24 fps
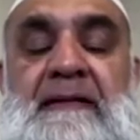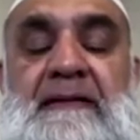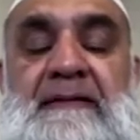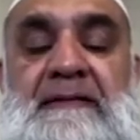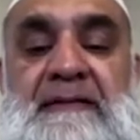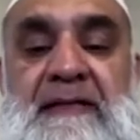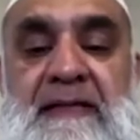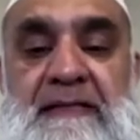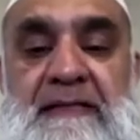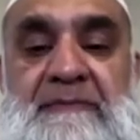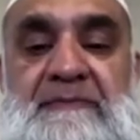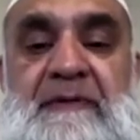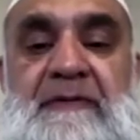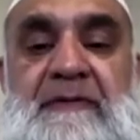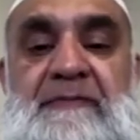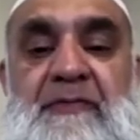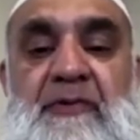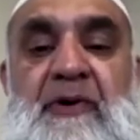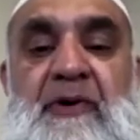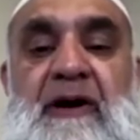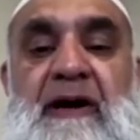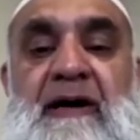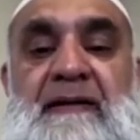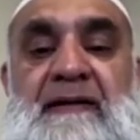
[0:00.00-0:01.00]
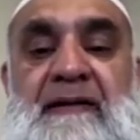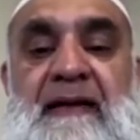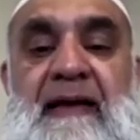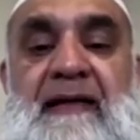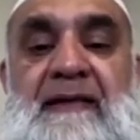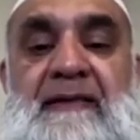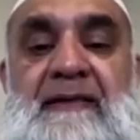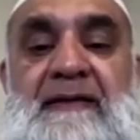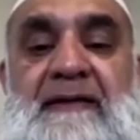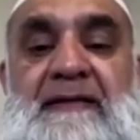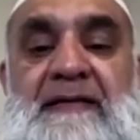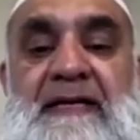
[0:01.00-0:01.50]
Just before her
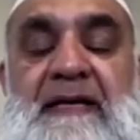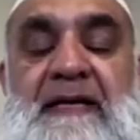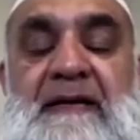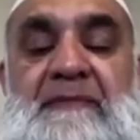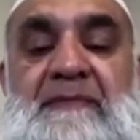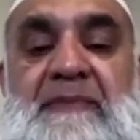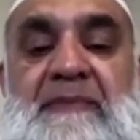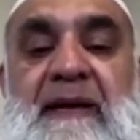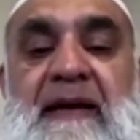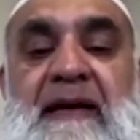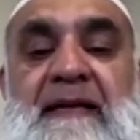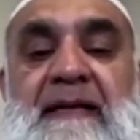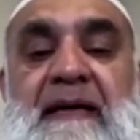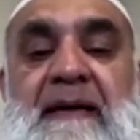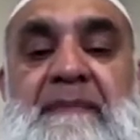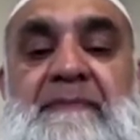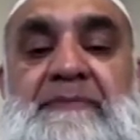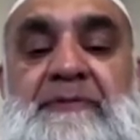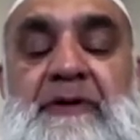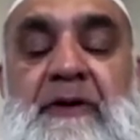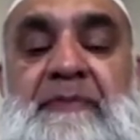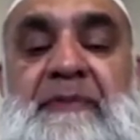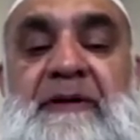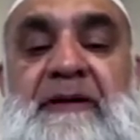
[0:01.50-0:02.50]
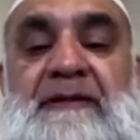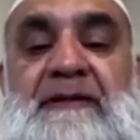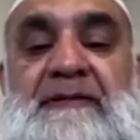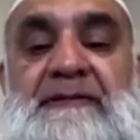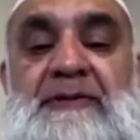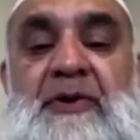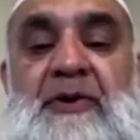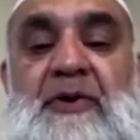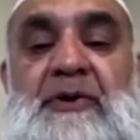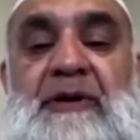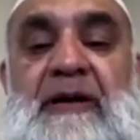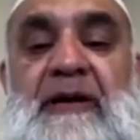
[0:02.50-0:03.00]
death, she played a prominent
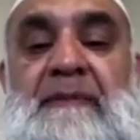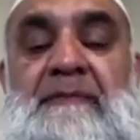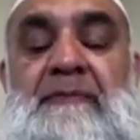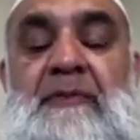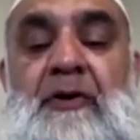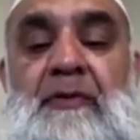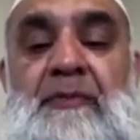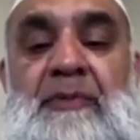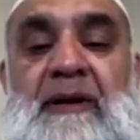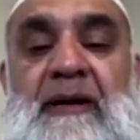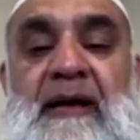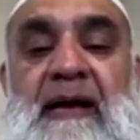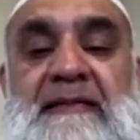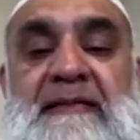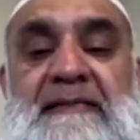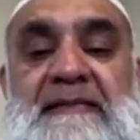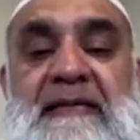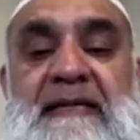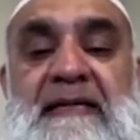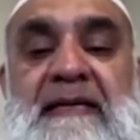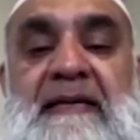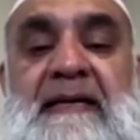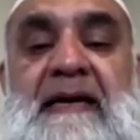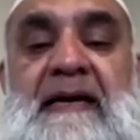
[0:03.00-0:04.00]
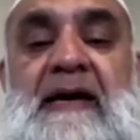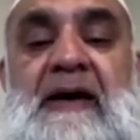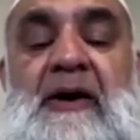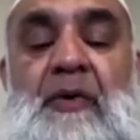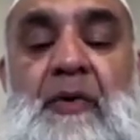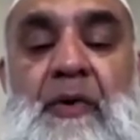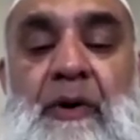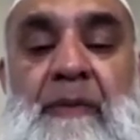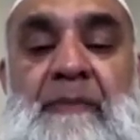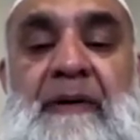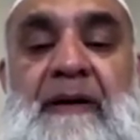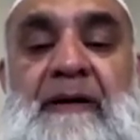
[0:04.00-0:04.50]
role in mobilizing
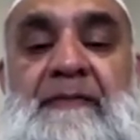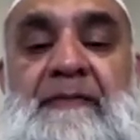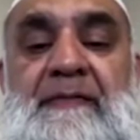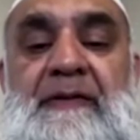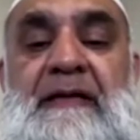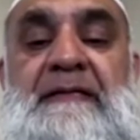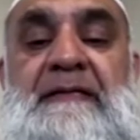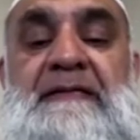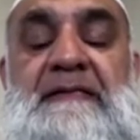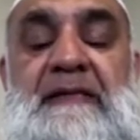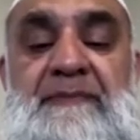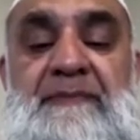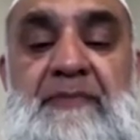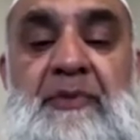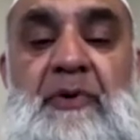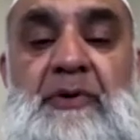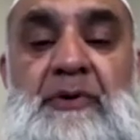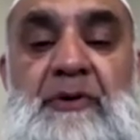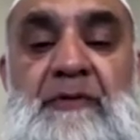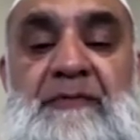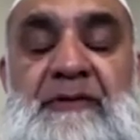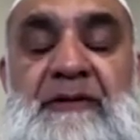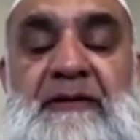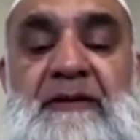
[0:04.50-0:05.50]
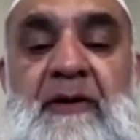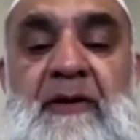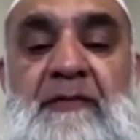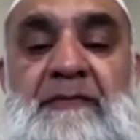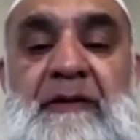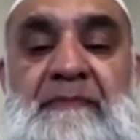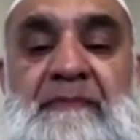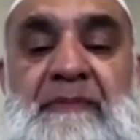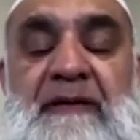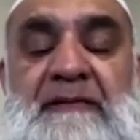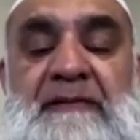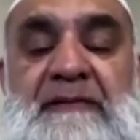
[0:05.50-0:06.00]
women in support of the,
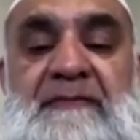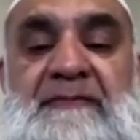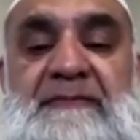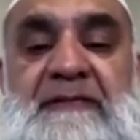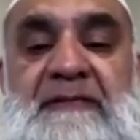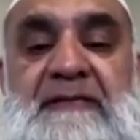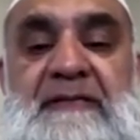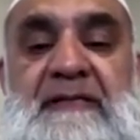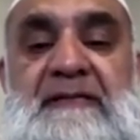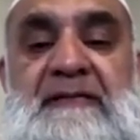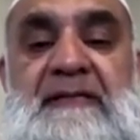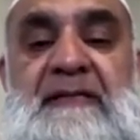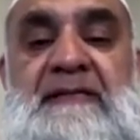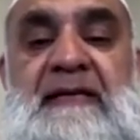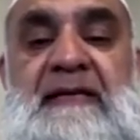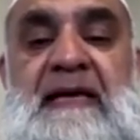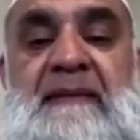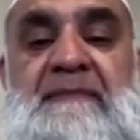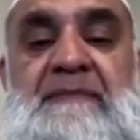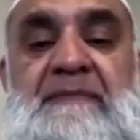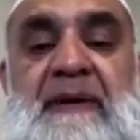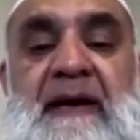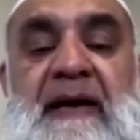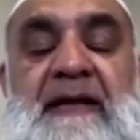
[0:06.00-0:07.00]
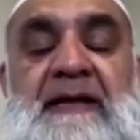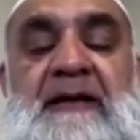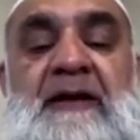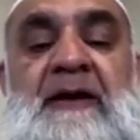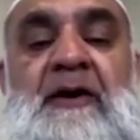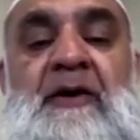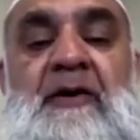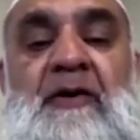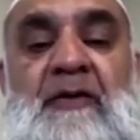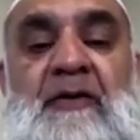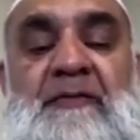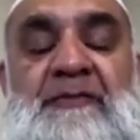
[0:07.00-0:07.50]
of the passive resistance campaign
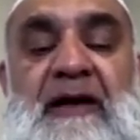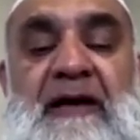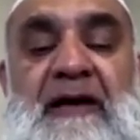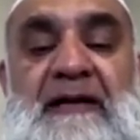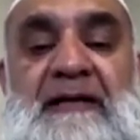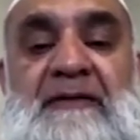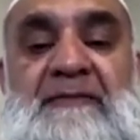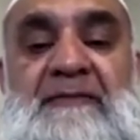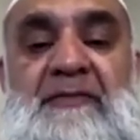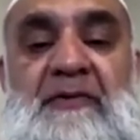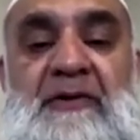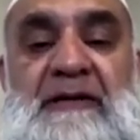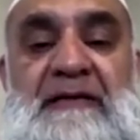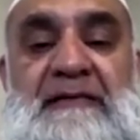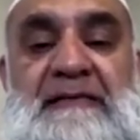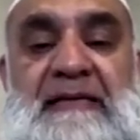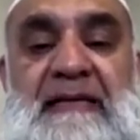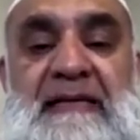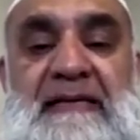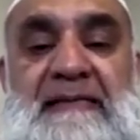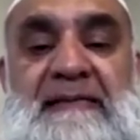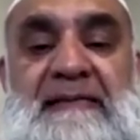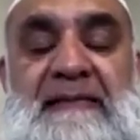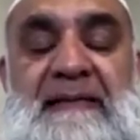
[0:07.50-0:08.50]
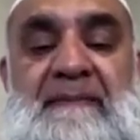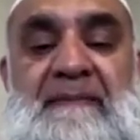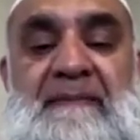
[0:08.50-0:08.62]
of 1946.